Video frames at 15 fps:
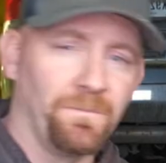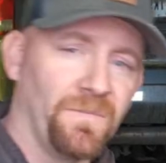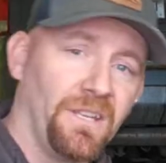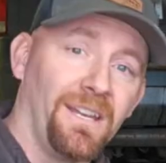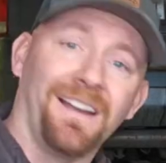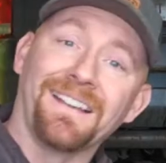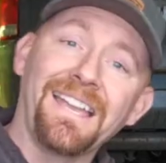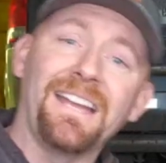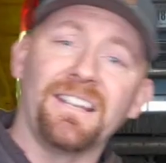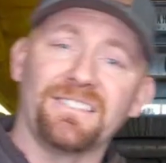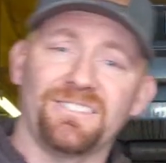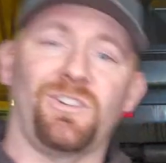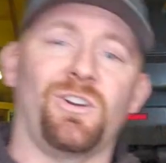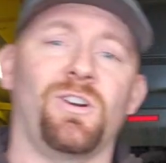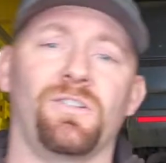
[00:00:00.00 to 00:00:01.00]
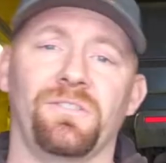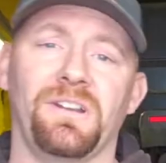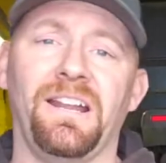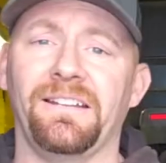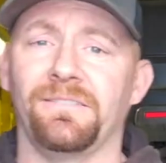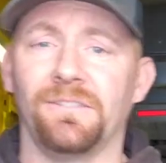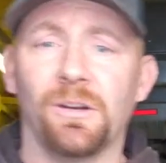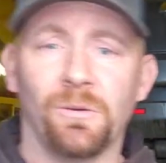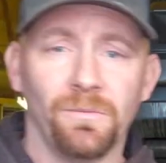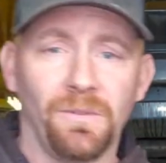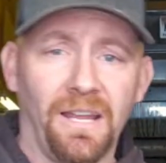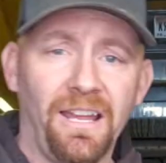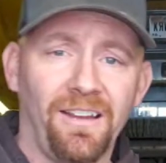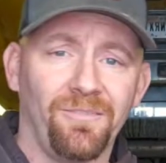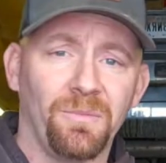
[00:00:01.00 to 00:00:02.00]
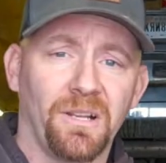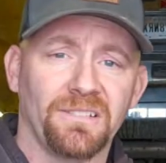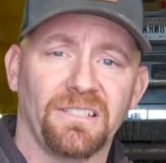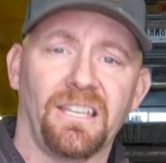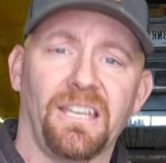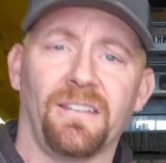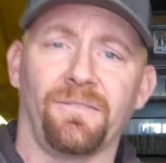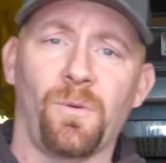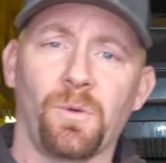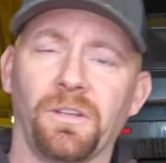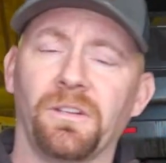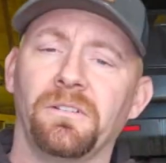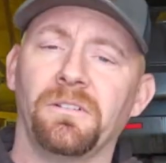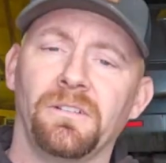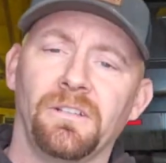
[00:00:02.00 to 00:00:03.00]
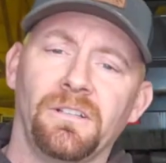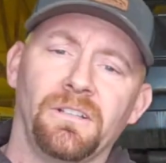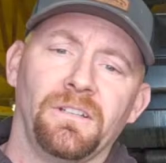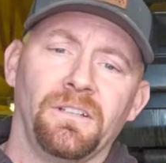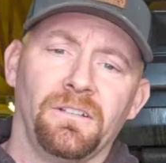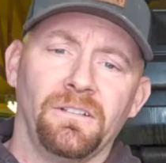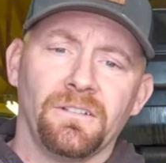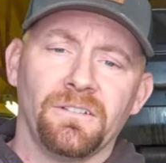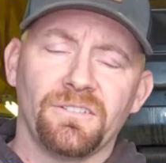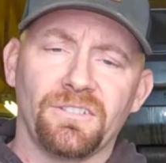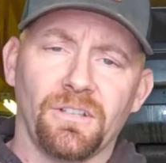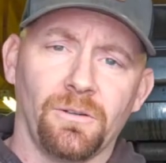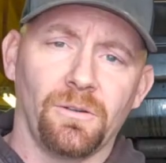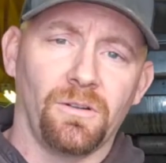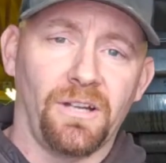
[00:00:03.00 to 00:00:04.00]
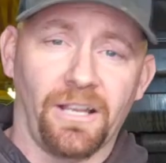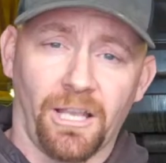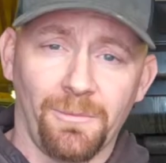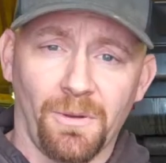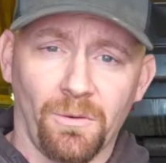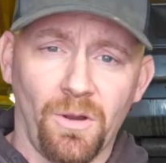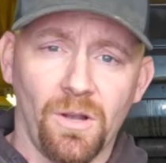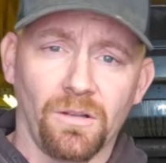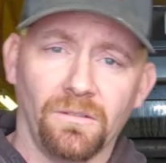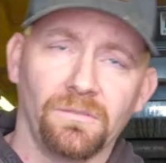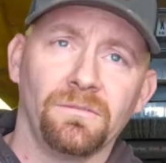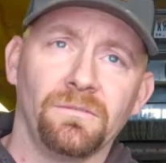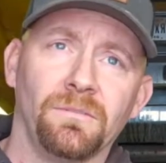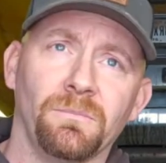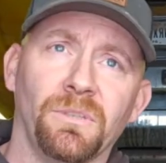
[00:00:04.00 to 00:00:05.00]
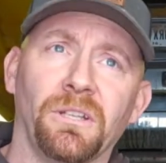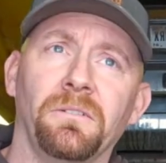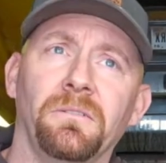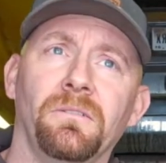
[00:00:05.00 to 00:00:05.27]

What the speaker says: again, it's a car that I don't have because I can't afford it. So I could be wrong. But